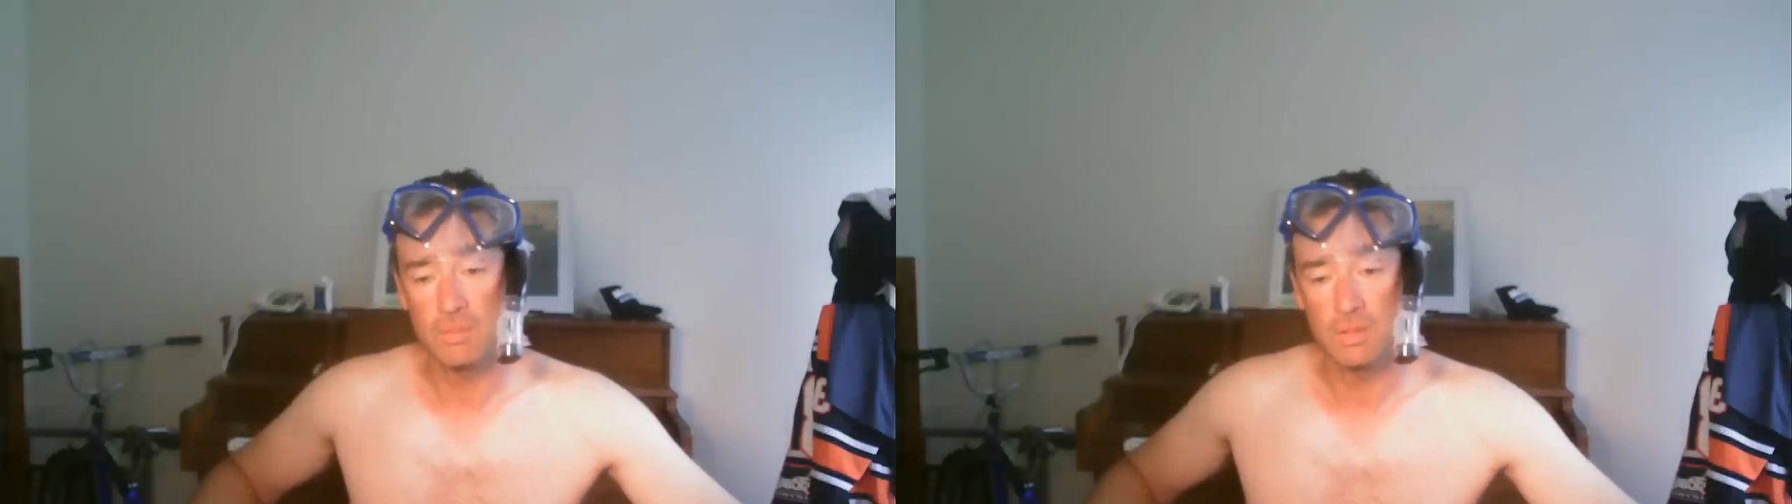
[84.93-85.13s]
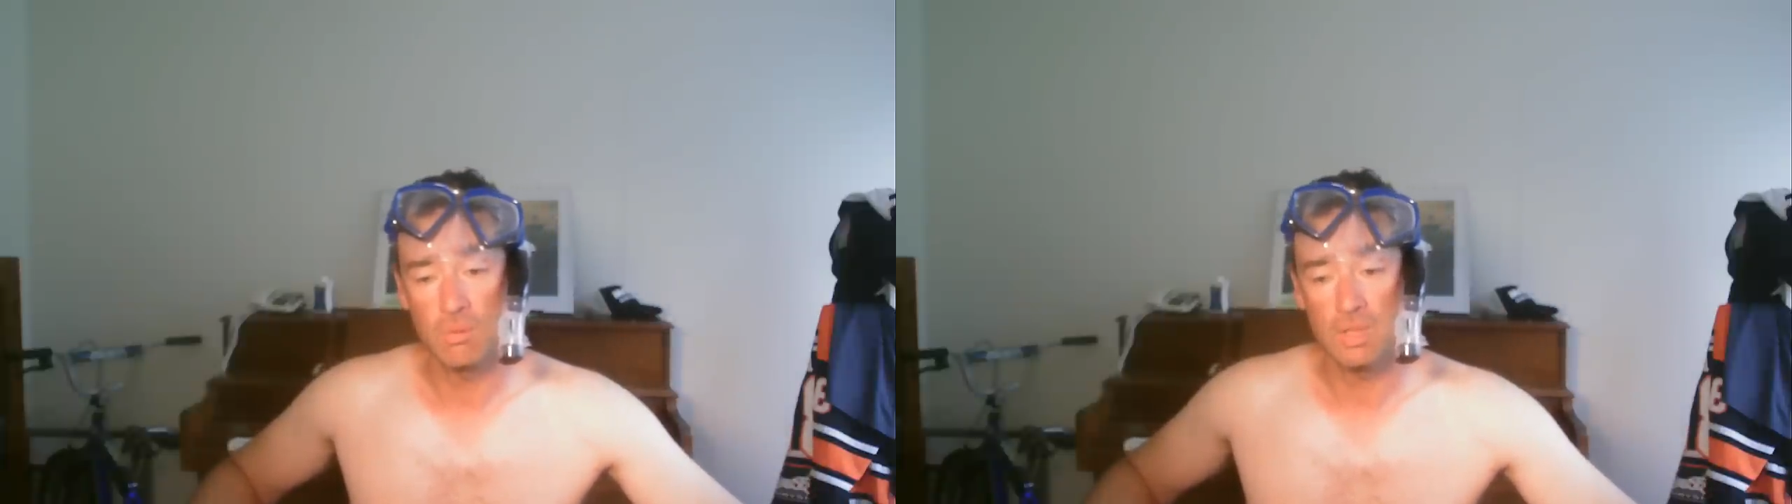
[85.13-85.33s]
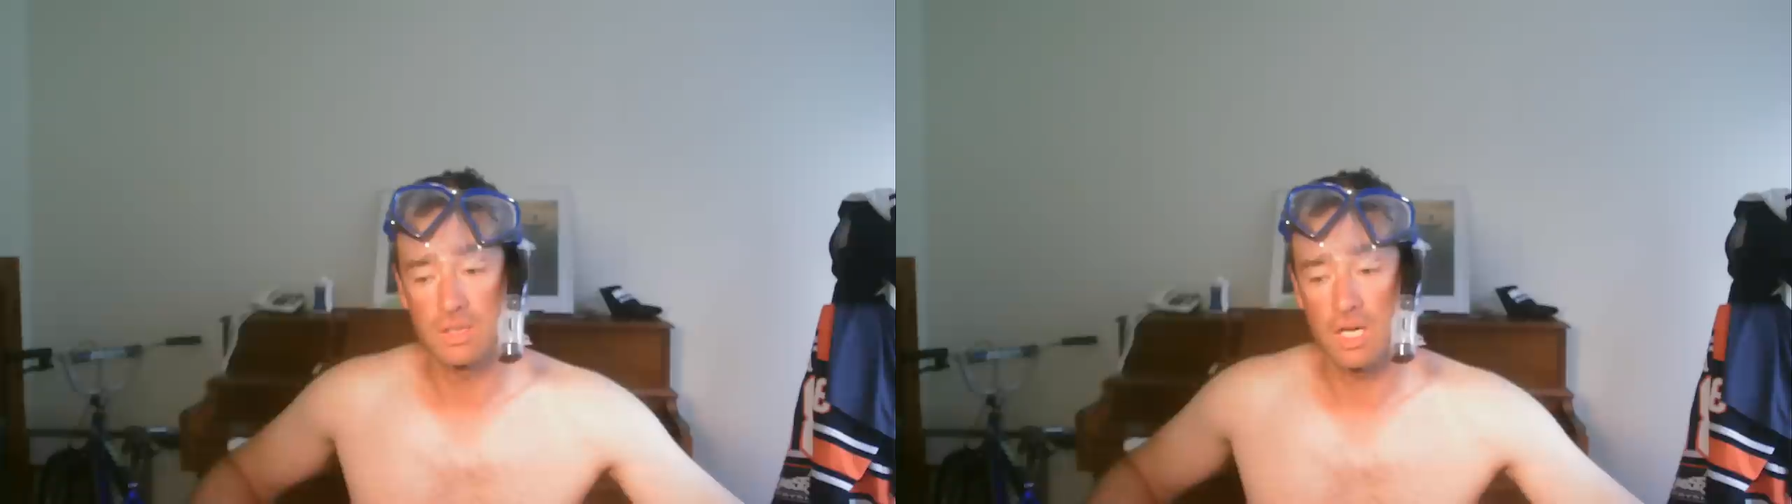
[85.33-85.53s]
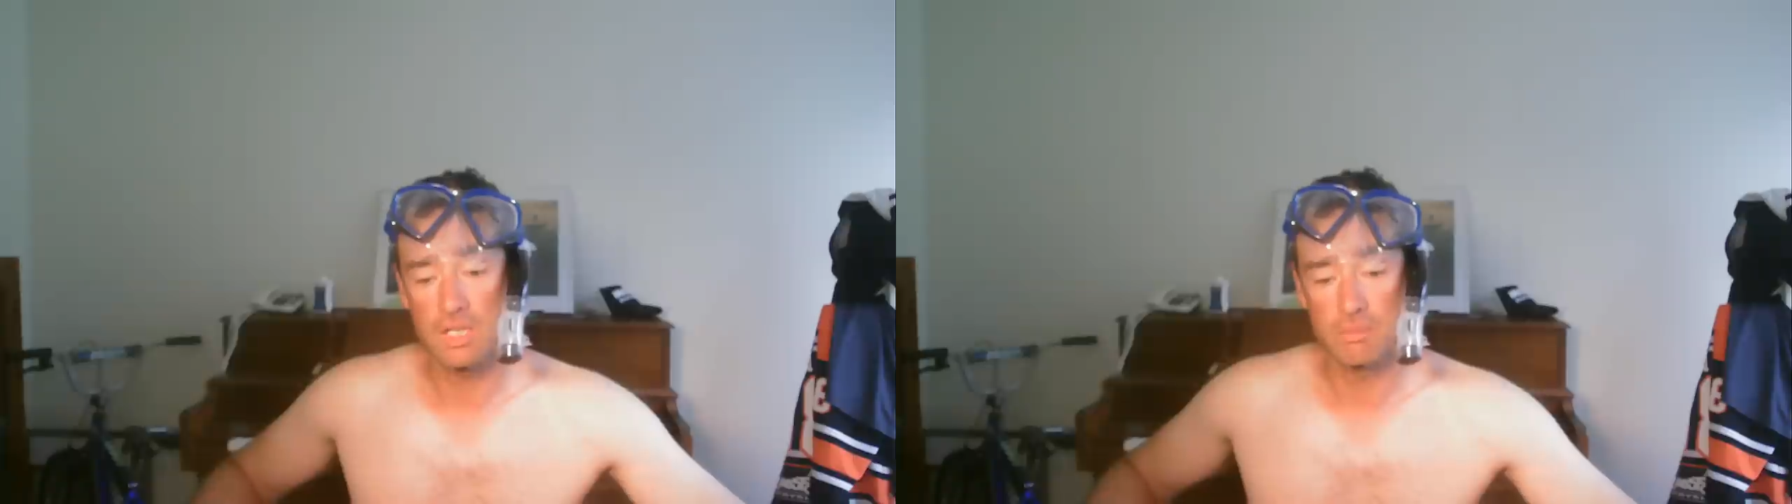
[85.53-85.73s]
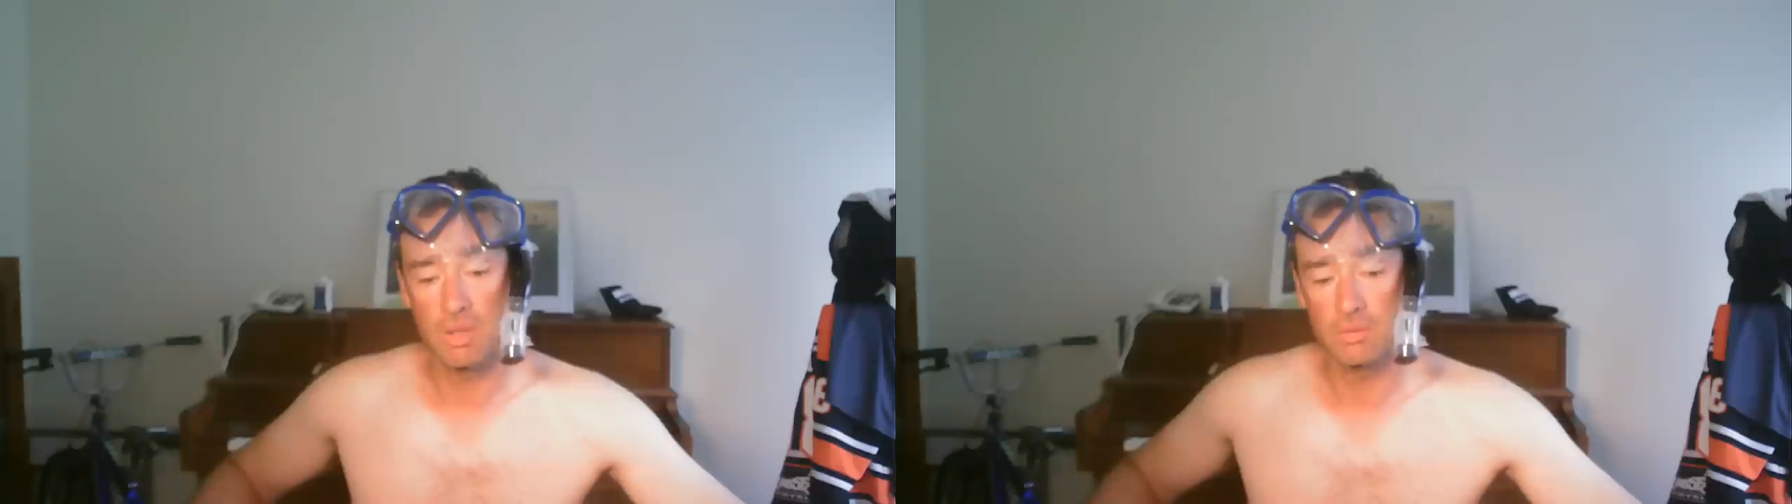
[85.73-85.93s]
I didn't want to tire
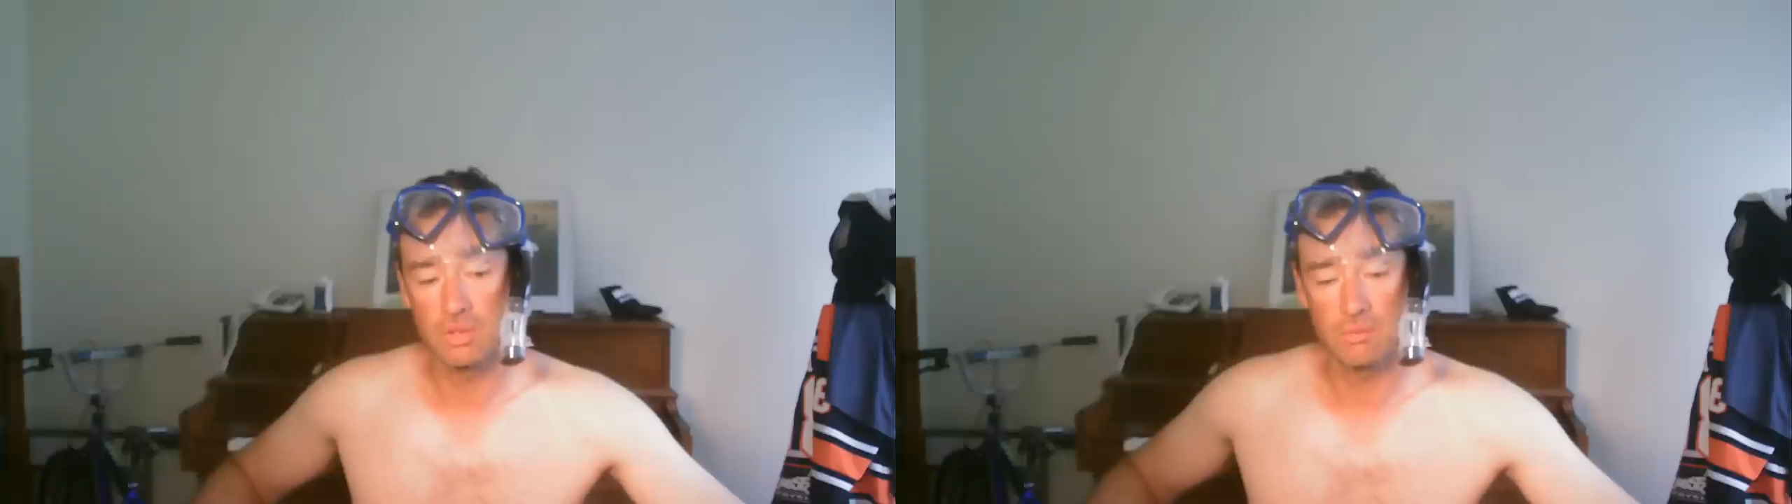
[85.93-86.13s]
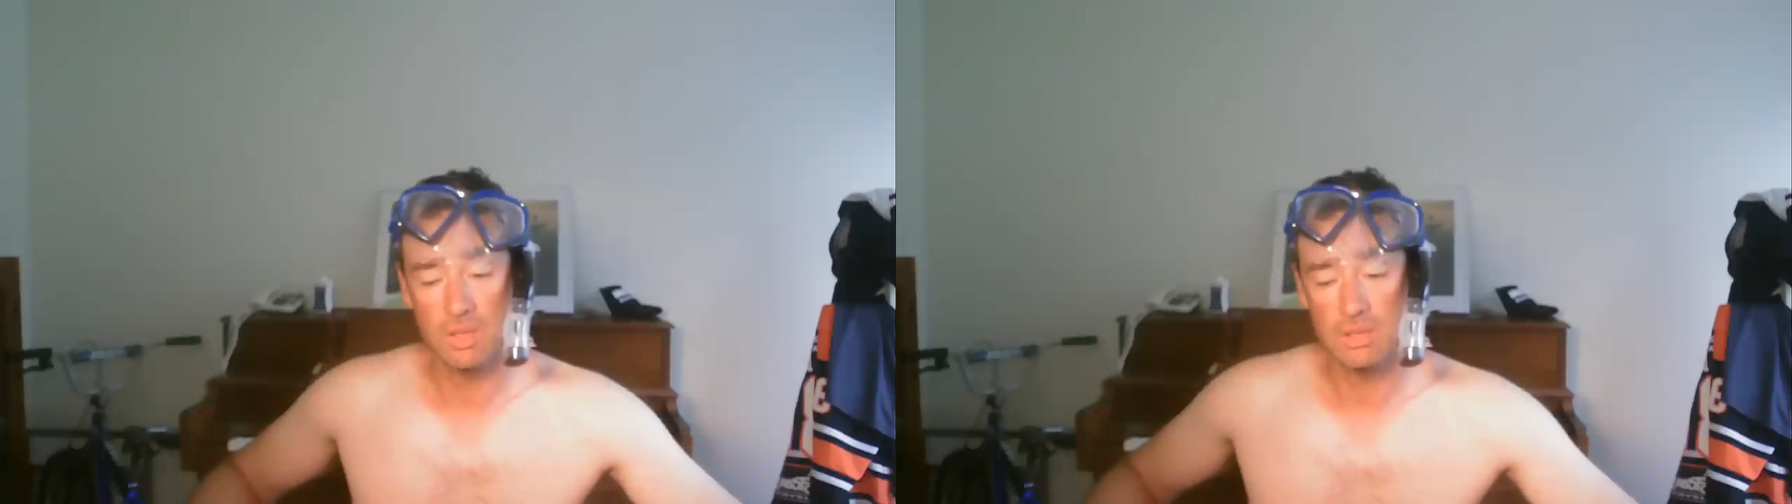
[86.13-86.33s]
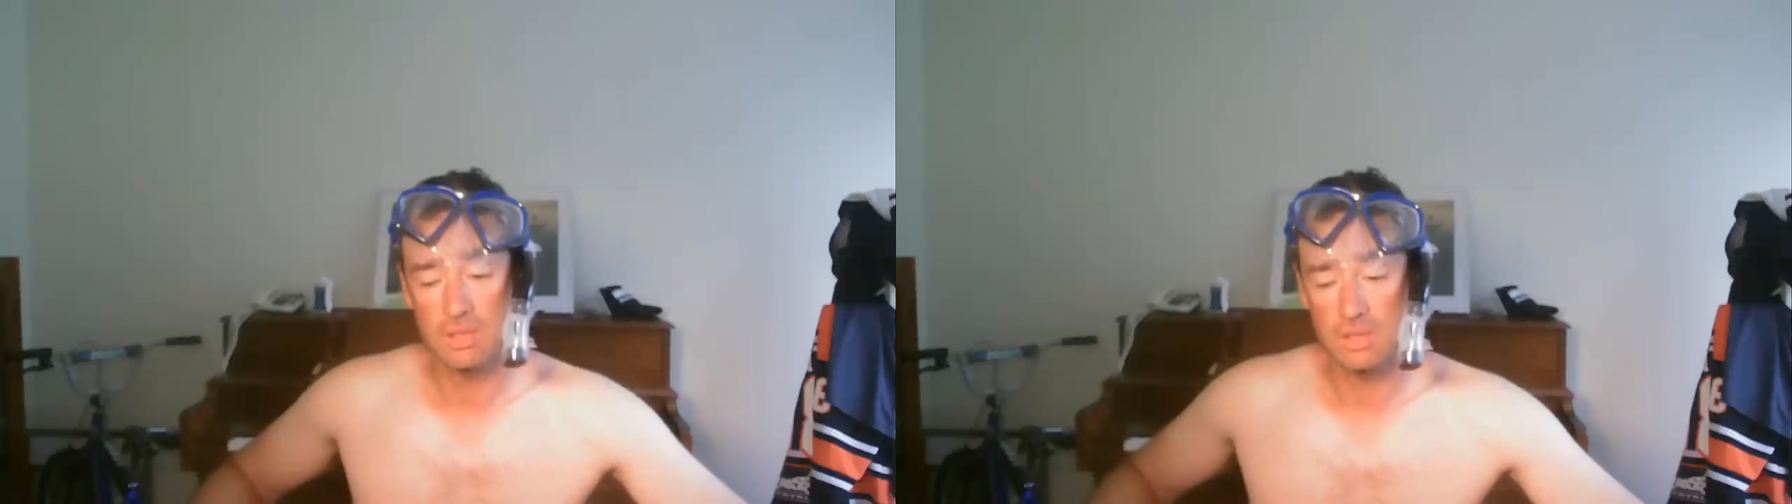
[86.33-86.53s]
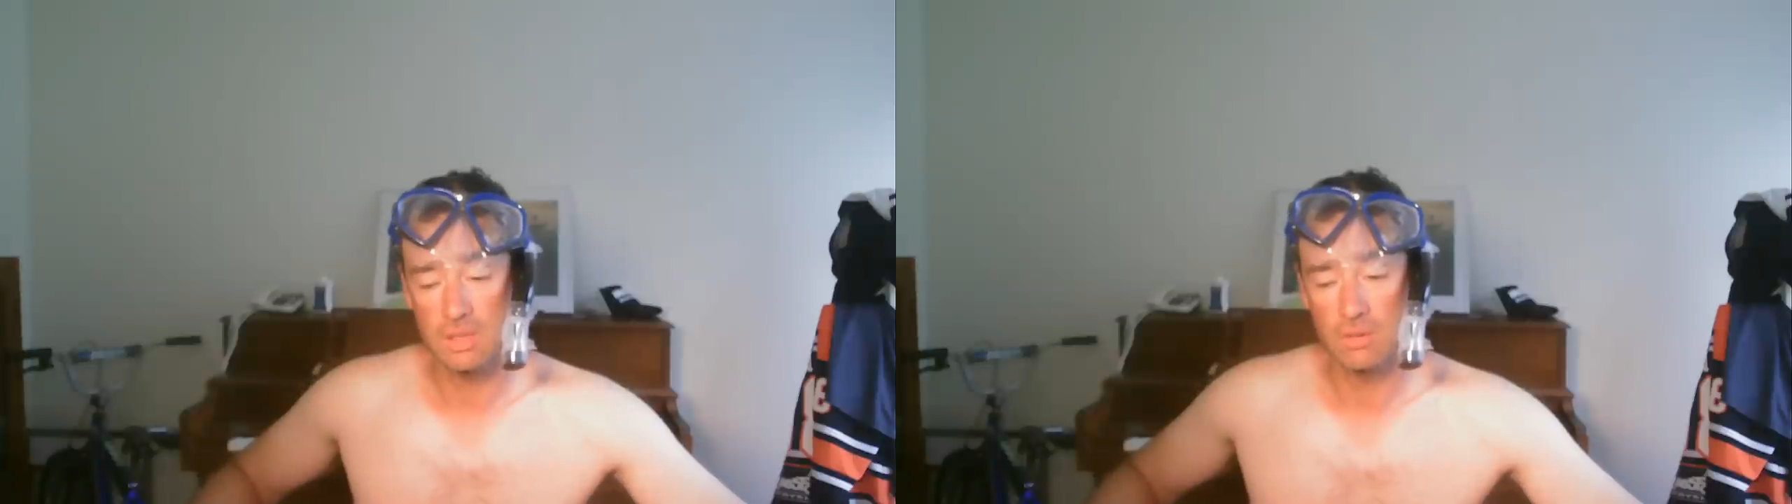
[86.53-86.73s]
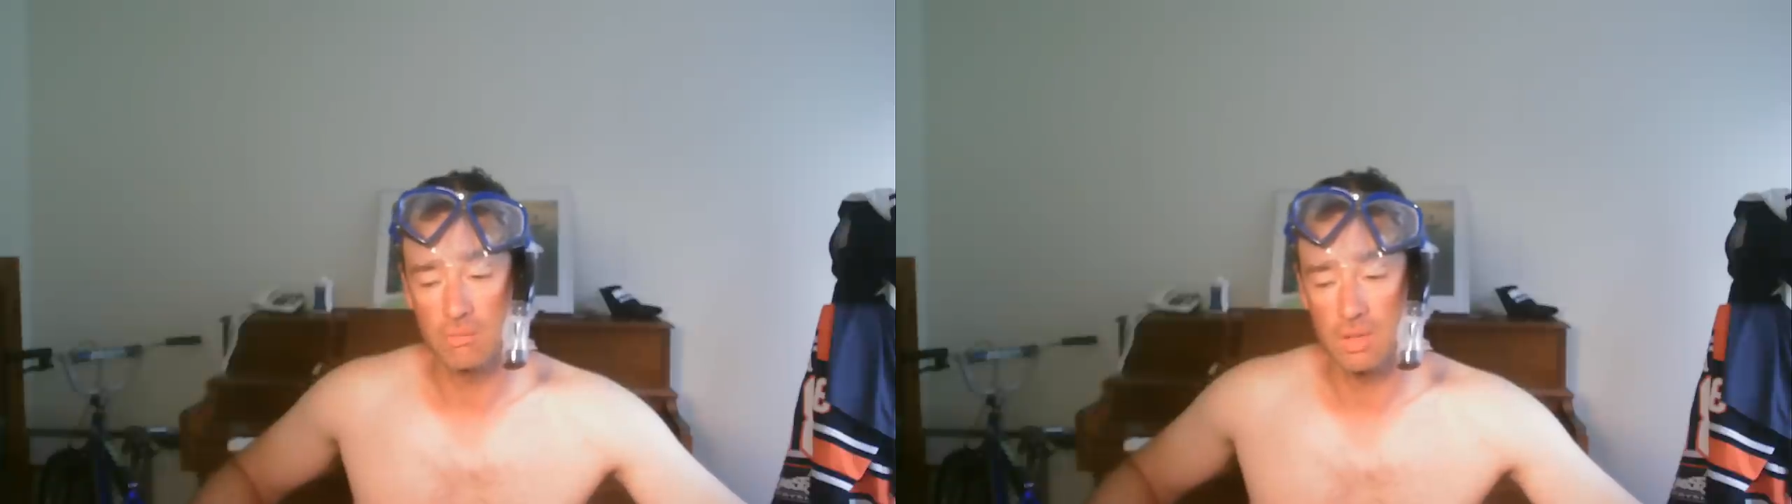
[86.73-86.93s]
them out too much because I
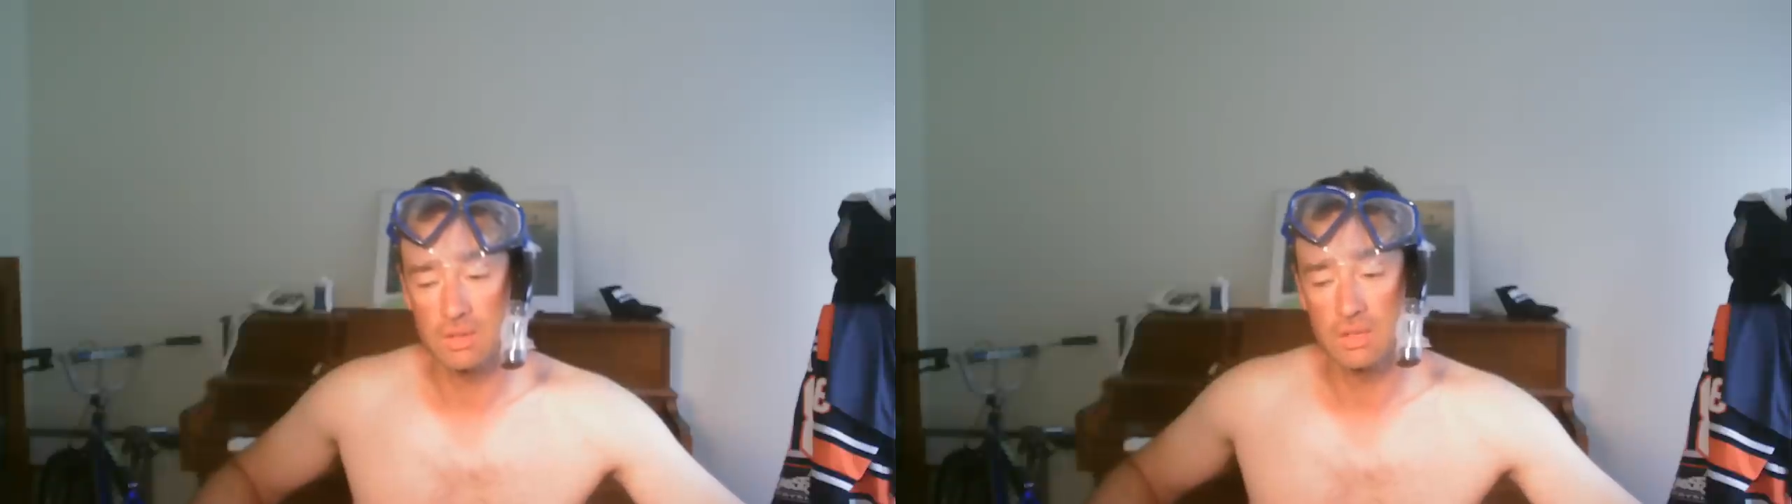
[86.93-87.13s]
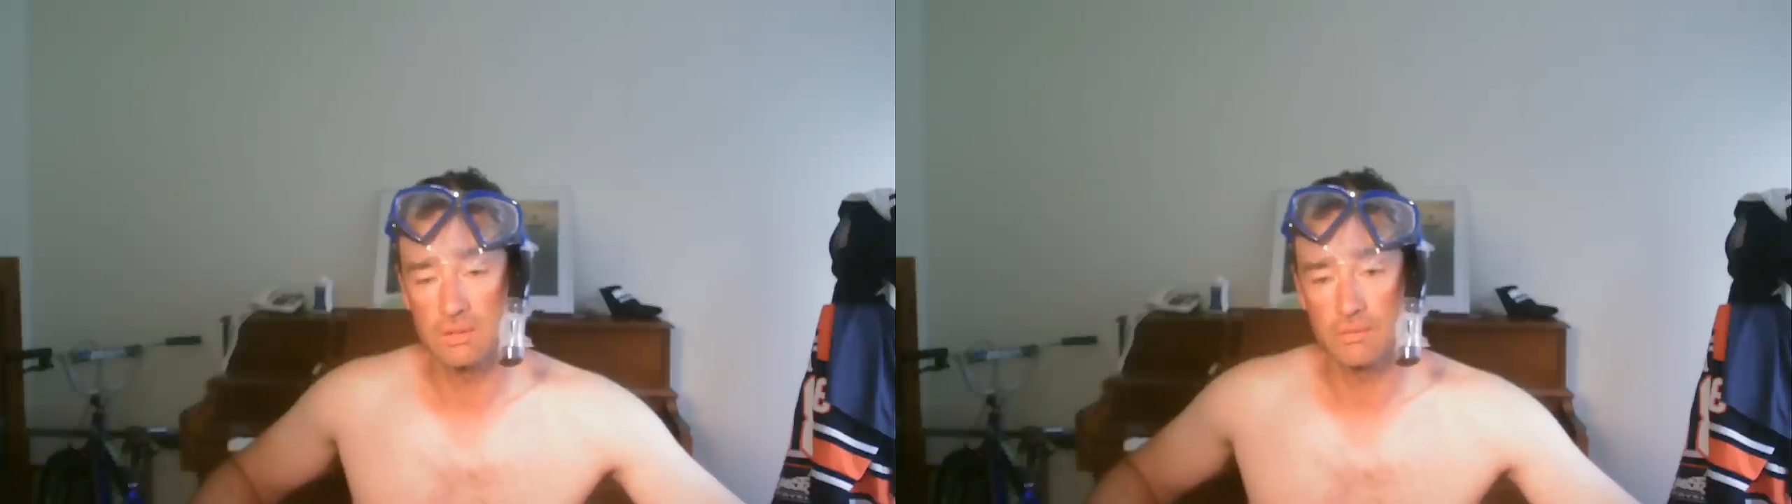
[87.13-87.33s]
know muskie